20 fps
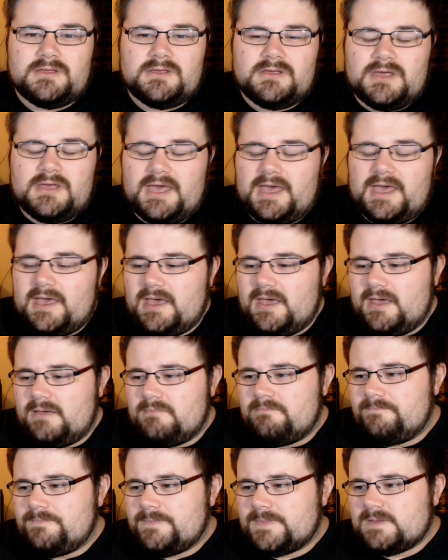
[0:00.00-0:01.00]

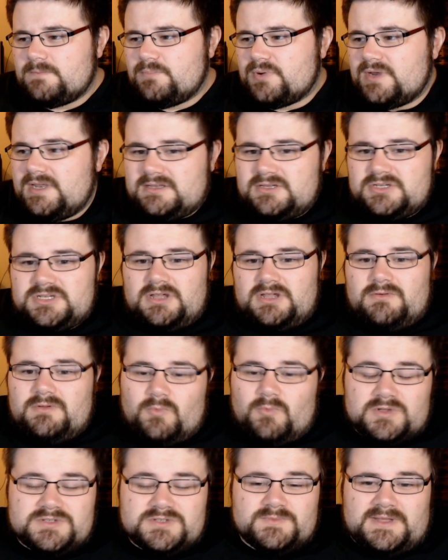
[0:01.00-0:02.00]
But in the show, it
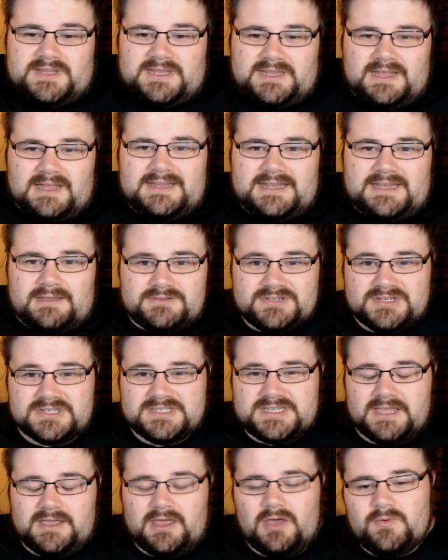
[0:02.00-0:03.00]
wasn't really like that. It was just
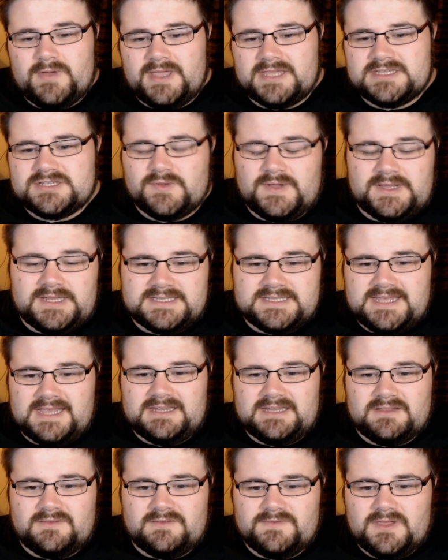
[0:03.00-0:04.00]
like, oh, here's a great
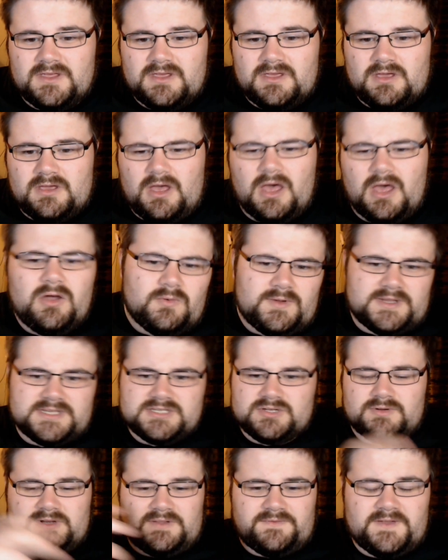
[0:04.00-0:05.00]
detective. Oh, he's
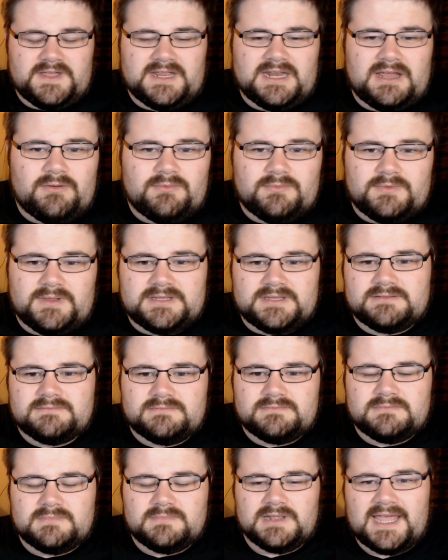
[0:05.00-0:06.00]
already figured out that
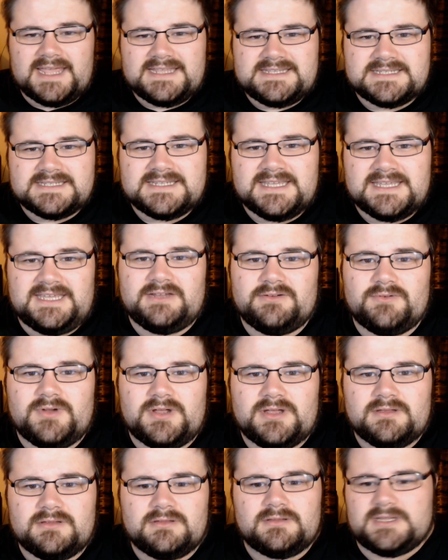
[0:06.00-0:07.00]
Light is
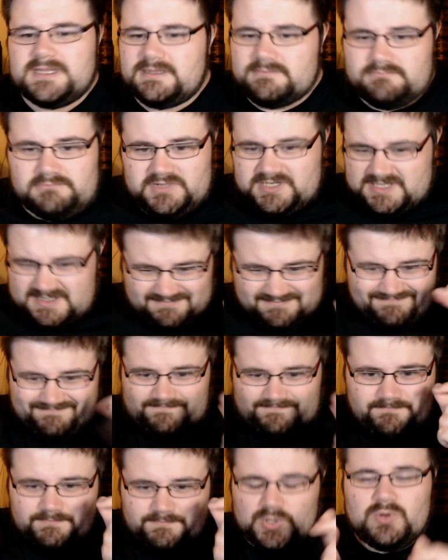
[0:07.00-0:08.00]
Kira. Like, just
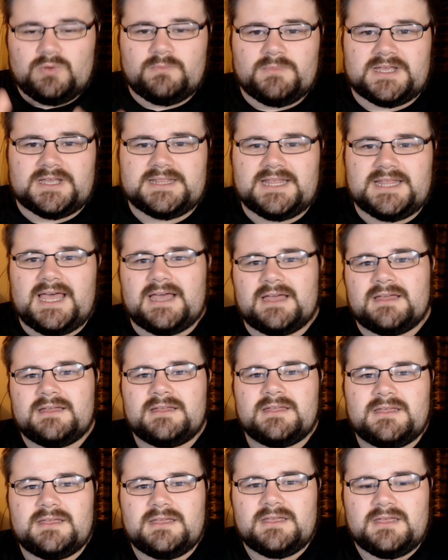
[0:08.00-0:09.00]
boom, like that.
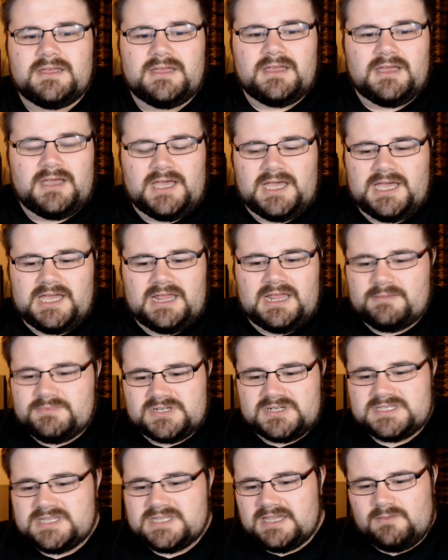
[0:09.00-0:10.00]
I'm
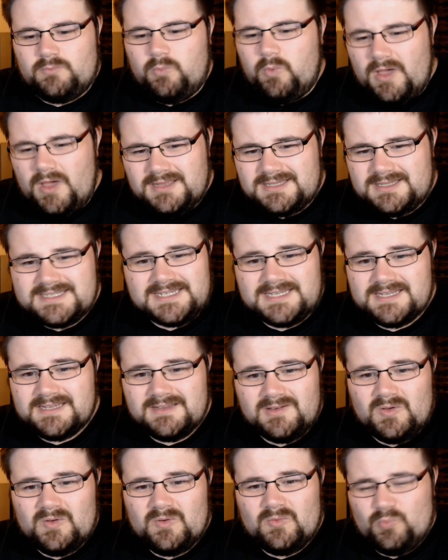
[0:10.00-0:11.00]
just like, what?
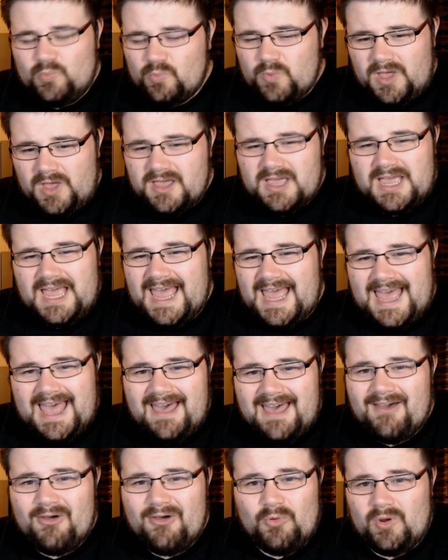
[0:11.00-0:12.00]
What?
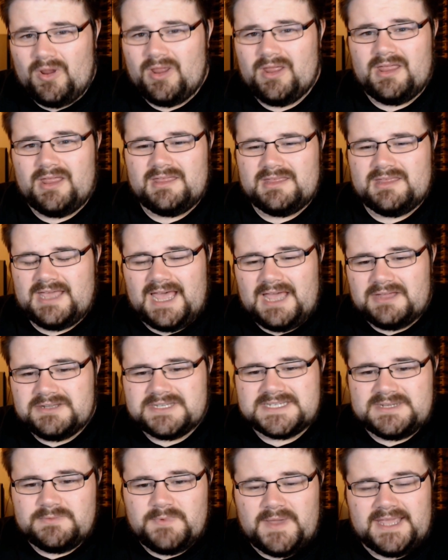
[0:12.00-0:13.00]
How? How
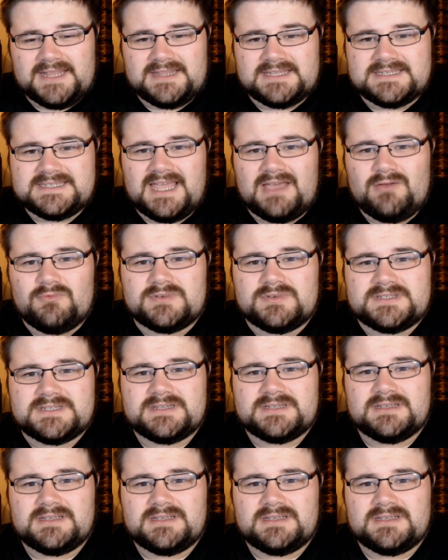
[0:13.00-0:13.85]
does he work this out?